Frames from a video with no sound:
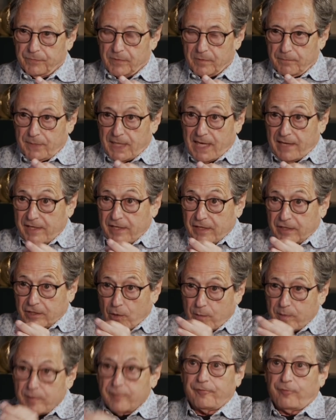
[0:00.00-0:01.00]
But I think
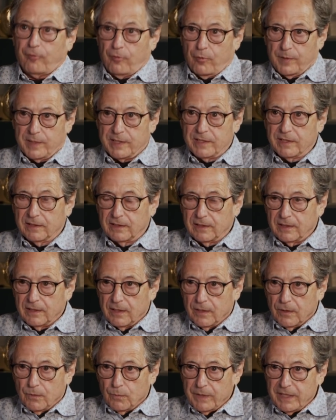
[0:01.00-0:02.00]
going forward,
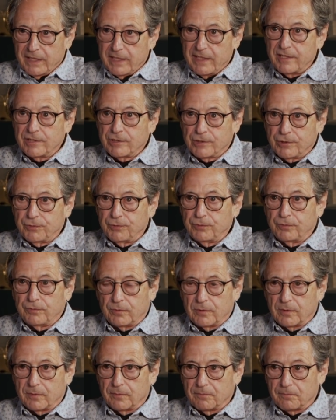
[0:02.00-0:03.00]
we need to
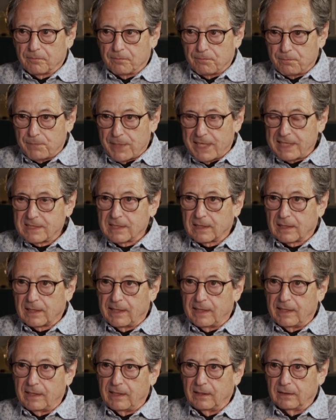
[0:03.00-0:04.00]

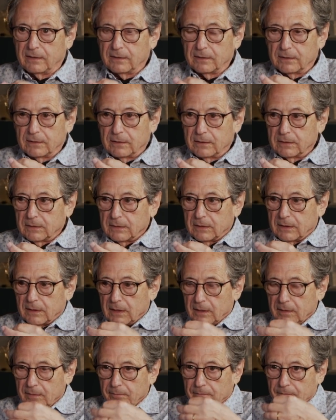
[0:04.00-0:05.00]
basically
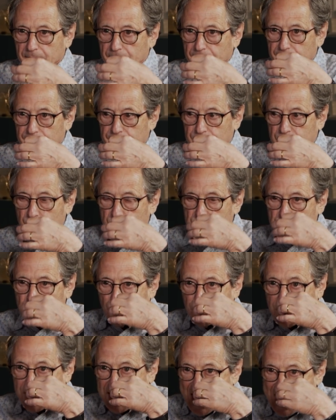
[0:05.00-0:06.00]
do
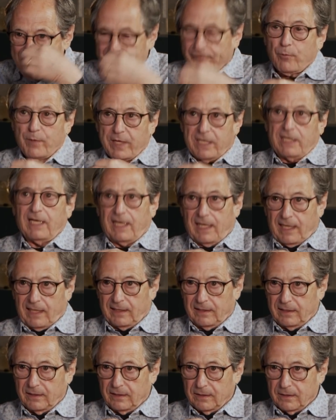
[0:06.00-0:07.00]
whatever we
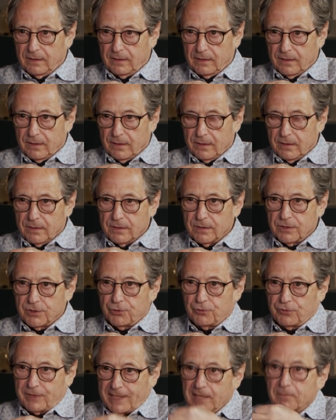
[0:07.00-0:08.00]
can
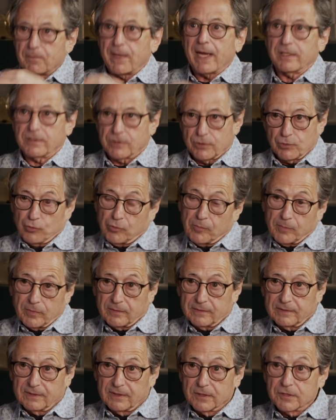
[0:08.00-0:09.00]
to get back to
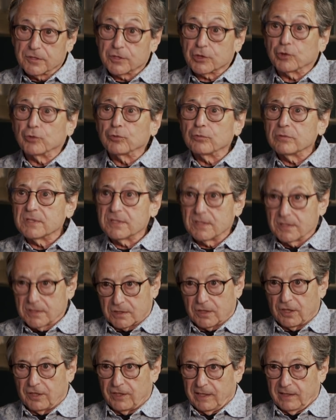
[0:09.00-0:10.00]
normal. Schools
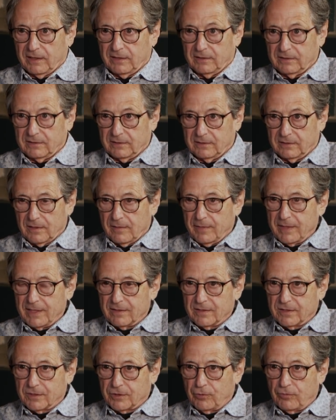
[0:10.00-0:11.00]
starting. I mean,
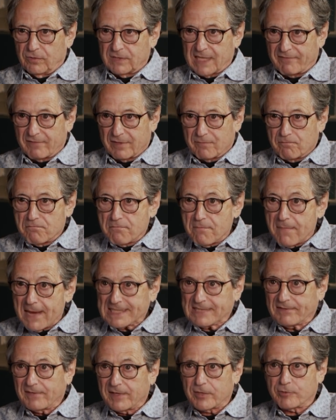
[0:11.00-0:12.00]
schools have a
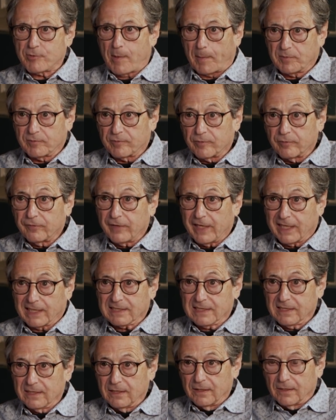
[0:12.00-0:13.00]
massively disruptive
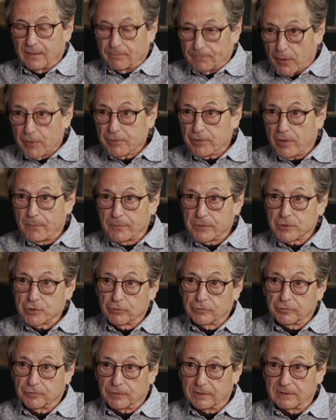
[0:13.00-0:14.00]
effect, both on the
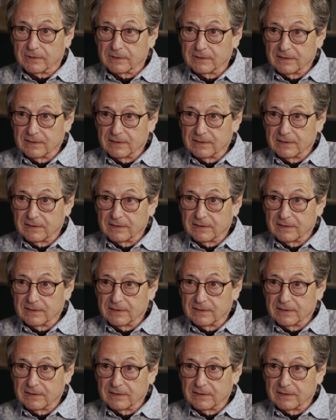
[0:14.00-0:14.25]
children.